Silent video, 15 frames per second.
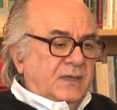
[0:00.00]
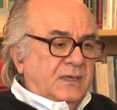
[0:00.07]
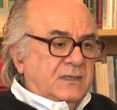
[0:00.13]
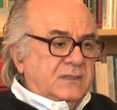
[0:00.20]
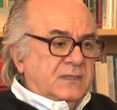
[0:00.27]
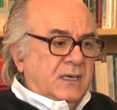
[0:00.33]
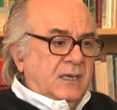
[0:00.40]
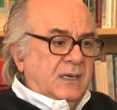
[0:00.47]

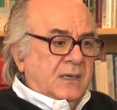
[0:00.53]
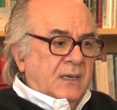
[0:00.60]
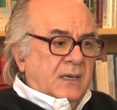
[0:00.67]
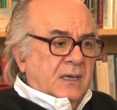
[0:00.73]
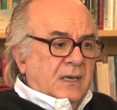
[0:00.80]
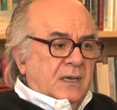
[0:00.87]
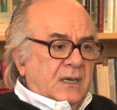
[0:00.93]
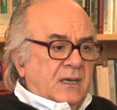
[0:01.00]
these
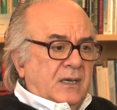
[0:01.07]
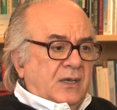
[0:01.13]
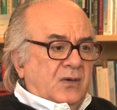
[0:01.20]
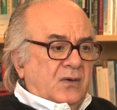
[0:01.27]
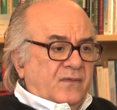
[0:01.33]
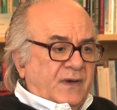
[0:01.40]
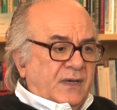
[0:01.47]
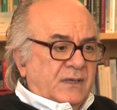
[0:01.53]

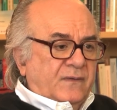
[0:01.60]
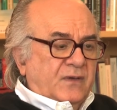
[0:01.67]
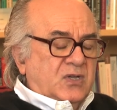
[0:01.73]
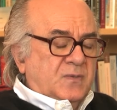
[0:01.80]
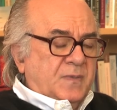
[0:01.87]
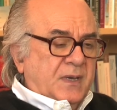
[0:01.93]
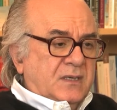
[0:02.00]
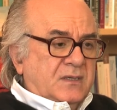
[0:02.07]
innovative
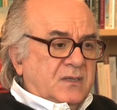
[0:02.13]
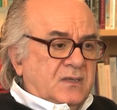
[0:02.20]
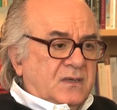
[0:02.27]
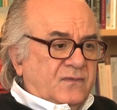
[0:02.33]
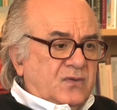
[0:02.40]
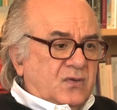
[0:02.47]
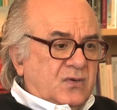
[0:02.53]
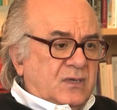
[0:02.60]
experiences
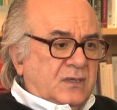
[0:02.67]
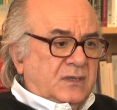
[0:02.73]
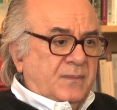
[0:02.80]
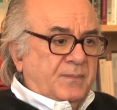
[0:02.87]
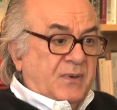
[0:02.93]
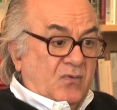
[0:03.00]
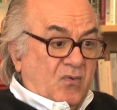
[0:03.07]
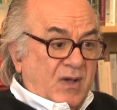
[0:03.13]
of
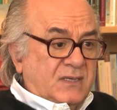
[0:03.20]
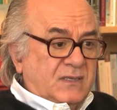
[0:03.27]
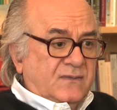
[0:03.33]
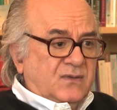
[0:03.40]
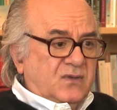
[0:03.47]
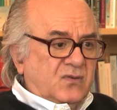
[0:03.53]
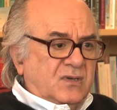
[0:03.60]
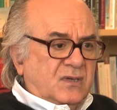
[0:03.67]

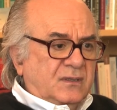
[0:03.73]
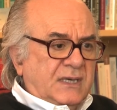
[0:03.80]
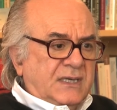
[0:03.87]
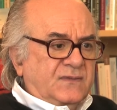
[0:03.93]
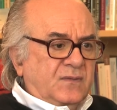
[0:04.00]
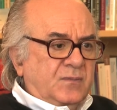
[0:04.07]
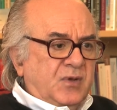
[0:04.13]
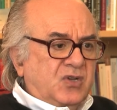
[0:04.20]
progressive social
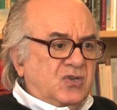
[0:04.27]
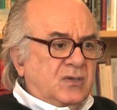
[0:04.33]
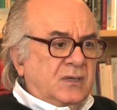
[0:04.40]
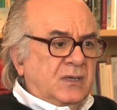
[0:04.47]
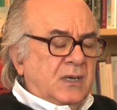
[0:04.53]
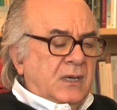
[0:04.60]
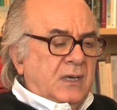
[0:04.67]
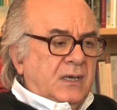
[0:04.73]
transformation
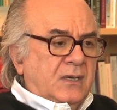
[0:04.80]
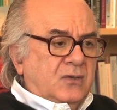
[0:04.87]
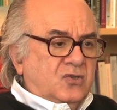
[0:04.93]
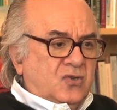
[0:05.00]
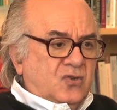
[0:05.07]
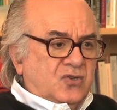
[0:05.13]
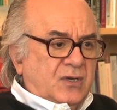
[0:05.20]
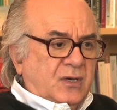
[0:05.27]
and
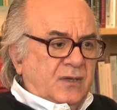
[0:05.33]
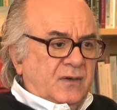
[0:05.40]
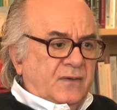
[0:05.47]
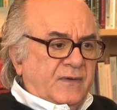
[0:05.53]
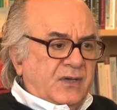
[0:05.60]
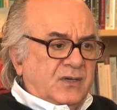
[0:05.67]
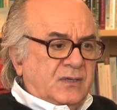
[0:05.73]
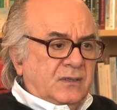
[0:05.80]
social
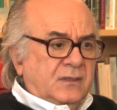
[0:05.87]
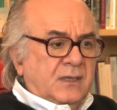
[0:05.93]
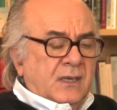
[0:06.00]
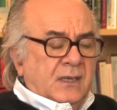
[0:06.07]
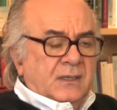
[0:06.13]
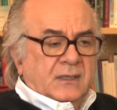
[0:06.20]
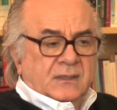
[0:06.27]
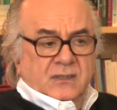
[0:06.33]
innovation
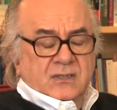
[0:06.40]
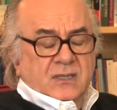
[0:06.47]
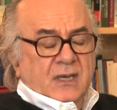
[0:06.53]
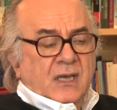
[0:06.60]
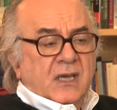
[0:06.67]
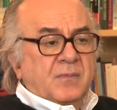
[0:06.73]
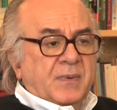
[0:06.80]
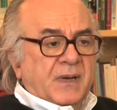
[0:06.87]
that is
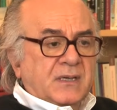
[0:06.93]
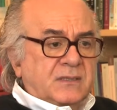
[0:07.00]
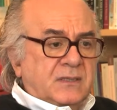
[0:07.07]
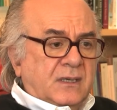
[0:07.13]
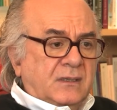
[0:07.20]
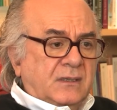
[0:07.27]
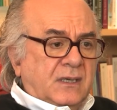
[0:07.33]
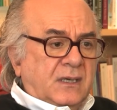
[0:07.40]
taking place
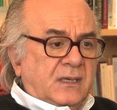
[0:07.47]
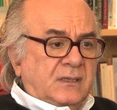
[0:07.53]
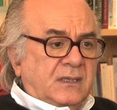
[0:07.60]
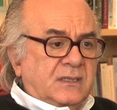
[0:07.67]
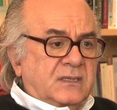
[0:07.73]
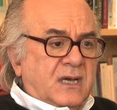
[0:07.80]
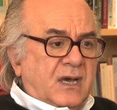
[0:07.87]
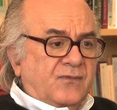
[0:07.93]
in
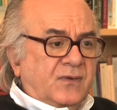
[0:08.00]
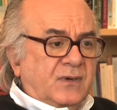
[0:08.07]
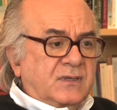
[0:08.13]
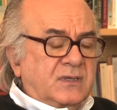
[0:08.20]
this country.